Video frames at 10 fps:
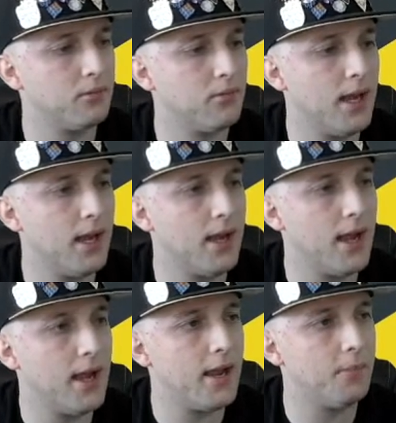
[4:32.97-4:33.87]
and
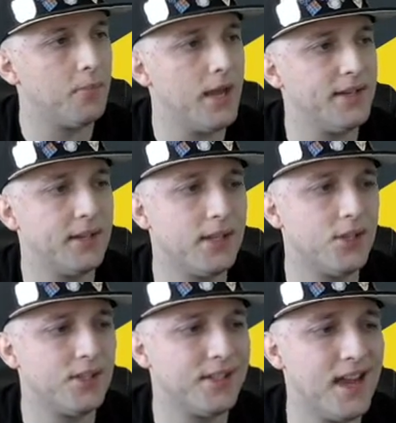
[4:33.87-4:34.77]
I basically
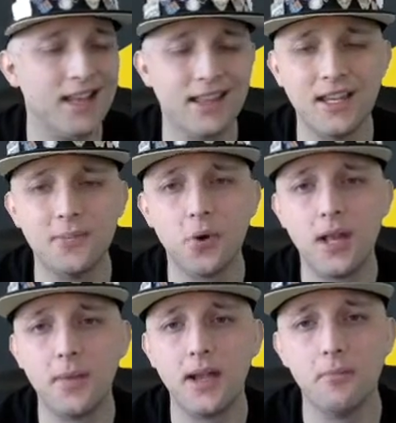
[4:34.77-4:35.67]
just stay in at this point.
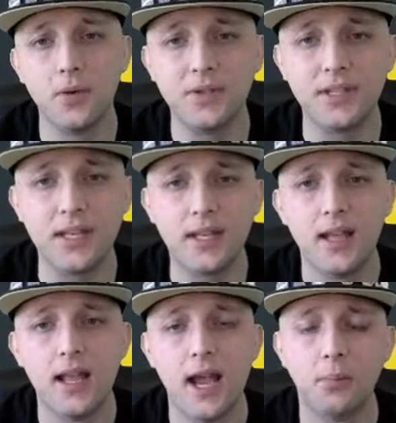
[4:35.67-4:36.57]
I mean, I'm boosted.
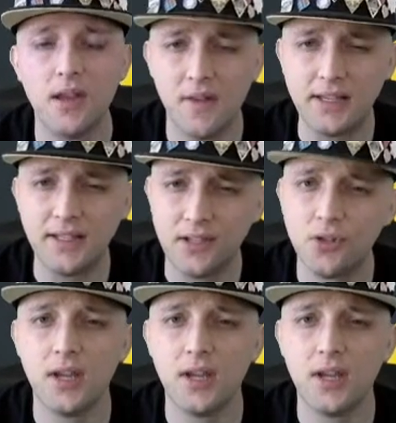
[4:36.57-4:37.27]
I believe I still